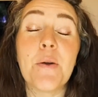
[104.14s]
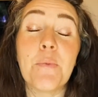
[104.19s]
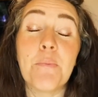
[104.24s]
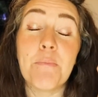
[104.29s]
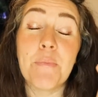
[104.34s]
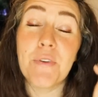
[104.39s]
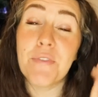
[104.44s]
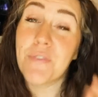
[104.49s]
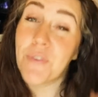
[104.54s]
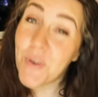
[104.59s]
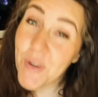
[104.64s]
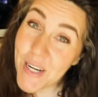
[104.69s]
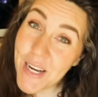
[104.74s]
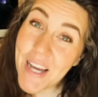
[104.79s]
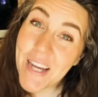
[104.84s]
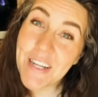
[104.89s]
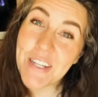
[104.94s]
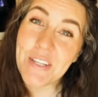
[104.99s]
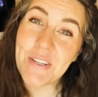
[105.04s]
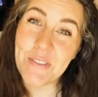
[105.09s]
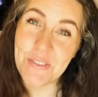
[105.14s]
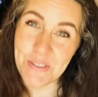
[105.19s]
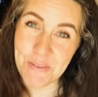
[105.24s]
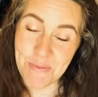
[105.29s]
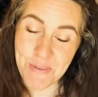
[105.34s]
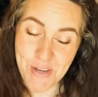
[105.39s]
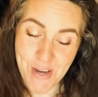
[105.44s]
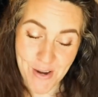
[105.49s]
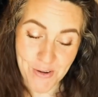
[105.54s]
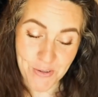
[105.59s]
Before I had a YouTube
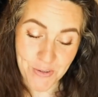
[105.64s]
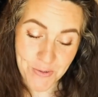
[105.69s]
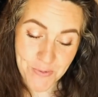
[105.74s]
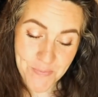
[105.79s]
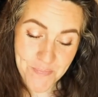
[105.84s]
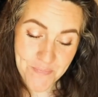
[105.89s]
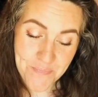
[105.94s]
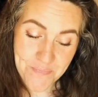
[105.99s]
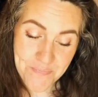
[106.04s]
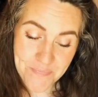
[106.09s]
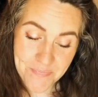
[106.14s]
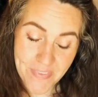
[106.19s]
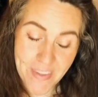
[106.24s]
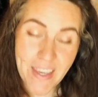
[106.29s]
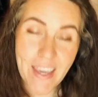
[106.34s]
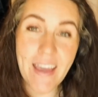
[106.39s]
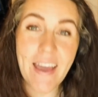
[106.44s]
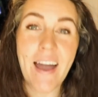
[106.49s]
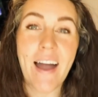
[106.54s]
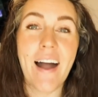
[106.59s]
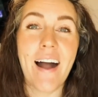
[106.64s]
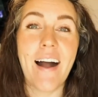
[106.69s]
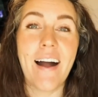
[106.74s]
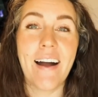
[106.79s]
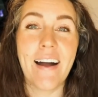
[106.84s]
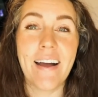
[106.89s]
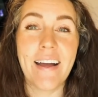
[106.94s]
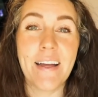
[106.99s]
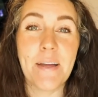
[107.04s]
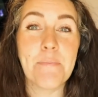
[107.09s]
channel,
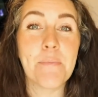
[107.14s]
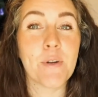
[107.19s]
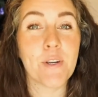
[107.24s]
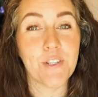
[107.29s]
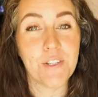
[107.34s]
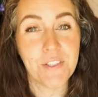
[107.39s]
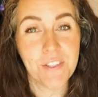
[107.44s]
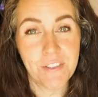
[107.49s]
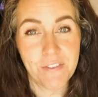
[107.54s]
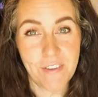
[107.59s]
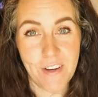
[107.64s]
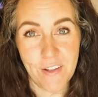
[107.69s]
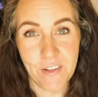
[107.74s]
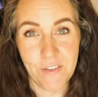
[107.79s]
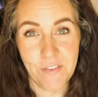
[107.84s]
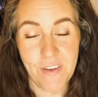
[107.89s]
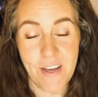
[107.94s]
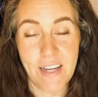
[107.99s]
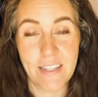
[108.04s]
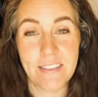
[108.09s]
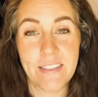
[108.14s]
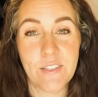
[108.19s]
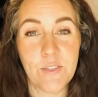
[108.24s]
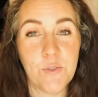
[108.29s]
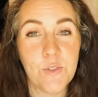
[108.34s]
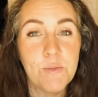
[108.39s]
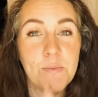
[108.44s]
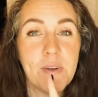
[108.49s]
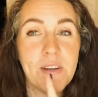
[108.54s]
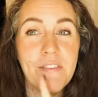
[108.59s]
I purchased a file facts. This
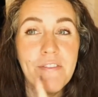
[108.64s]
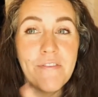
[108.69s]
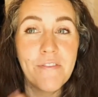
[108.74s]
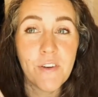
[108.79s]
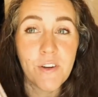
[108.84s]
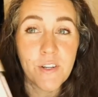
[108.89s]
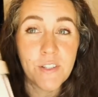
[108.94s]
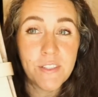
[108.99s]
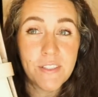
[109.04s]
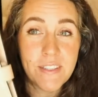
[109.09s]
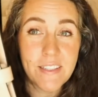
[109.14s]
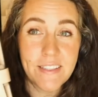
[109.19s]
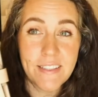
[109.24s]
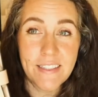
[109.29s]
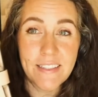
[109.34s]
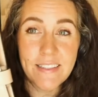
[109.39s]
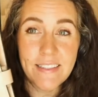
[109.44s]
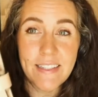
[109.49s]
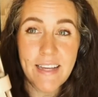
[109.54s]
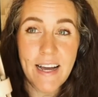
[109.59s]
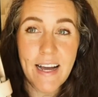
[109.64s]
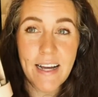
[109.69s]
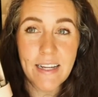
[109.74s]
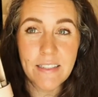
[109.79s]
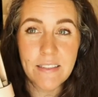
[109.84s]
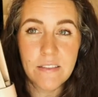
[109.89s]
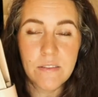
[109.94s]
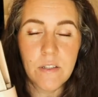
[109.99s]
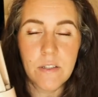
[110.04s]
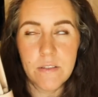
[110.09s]
was my first, this
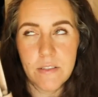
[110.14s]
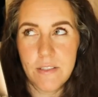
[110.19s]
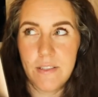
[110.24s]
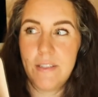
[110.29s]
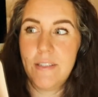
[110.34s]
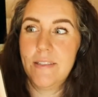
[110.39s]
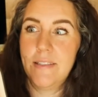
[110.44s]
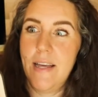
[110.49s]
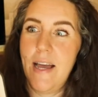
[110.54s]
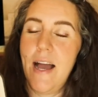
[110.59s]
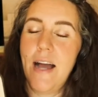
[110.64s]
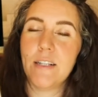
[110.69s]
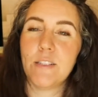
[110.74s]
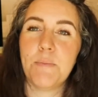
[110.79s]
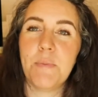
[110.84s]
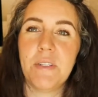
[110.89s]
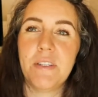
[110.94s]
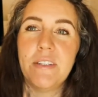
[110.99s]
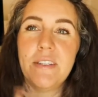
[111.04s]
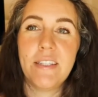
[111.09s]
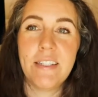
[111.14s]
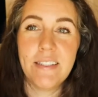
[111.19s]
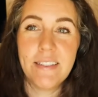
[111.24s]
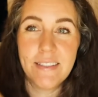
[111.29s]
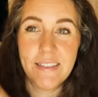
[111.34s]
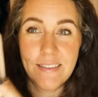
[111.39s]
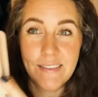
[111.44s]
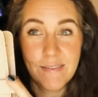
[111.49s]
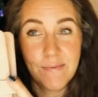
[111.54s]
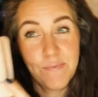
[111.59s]
exact, not this exact, but
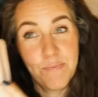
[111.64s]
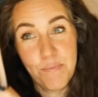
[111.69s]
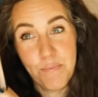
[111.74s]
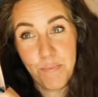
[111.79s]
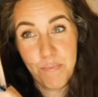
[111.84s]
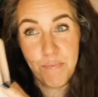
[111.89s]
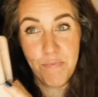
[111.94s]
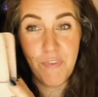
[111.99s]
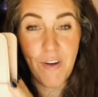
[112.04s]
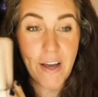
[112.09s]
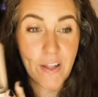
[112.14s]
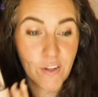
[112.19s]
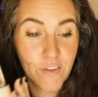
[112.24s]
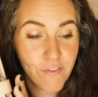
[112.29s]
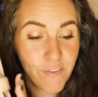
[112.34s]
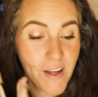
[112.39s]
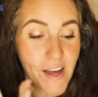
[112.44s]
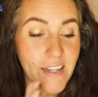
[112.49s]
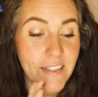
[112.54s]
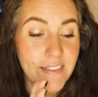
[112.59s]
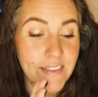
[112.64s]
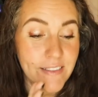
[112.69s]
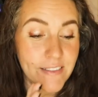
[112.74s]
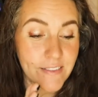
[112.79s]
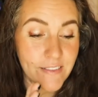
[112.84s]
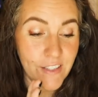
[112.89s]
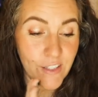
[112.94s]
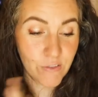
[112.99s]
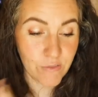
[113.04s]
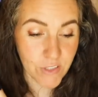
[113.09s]
this Filofax,
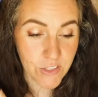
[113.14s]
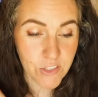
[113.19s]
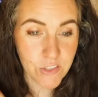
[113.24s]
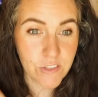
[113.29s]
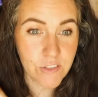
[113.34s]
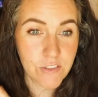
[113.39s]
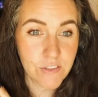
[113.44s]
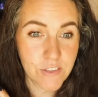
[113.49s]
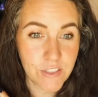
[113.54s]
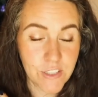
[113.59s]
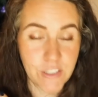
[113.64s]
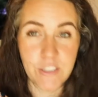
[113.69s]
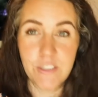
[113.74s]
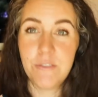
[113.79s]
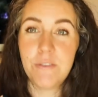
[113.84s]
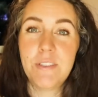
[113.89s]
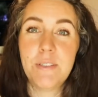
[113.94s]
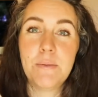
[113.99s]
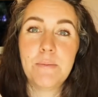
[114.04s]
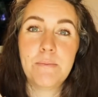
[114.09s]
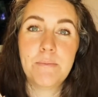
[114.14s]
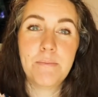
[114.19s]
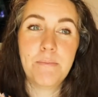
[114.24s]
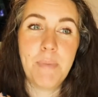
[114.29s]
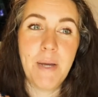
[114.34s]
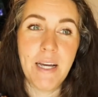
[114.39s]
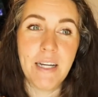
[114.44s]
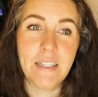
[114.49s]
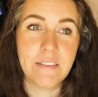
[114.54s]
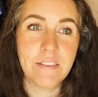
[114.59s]
the original nude,
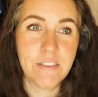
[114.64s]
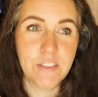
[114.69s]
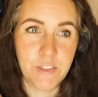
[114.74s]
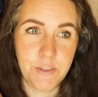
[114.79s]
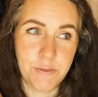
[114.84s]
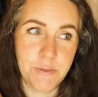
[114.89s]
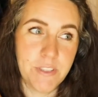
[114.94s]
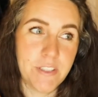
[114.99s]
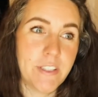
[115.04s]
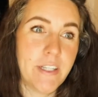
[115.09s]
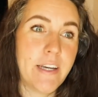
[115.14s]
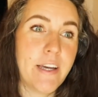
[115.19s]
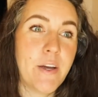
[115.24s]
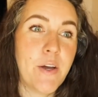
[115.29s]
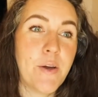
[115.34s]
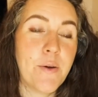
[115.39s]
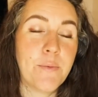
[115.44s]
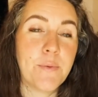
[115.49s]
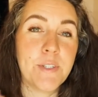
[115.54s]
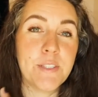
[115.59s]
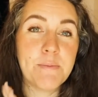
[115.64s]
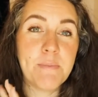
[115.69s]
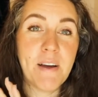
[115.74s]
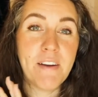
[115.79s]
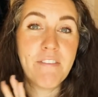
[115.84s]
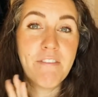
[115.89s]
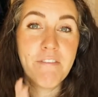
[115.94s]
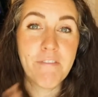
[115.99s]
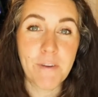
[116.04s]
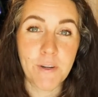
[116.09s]
patent nude, was my
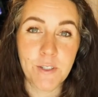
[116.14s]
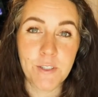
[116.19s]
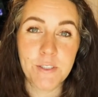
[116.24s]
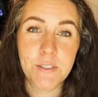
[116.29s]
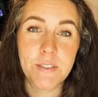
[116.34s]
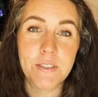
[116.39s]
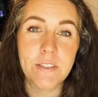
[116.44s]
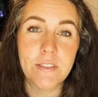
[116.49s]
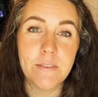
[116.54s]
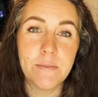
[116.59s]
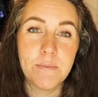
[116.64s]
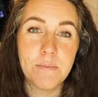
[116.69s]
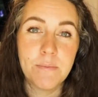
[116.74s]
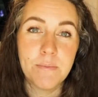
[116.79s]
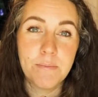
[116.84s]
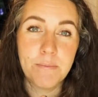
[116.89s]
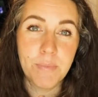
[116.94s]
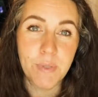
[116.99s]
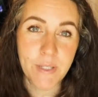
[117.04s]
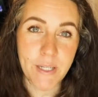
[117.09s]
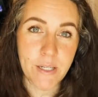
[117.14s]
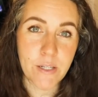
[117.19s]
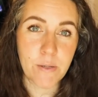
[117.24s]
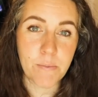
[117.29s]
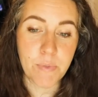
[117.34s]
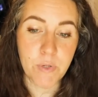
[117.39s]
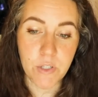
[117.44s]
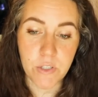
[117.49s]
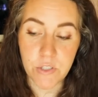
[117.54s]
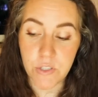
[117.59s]
first planner
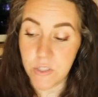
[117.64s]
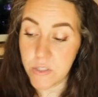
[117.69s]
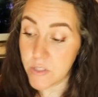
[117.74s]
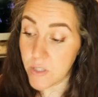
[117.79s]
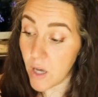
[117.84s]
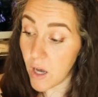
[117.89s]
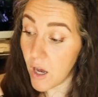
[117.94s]
purchase.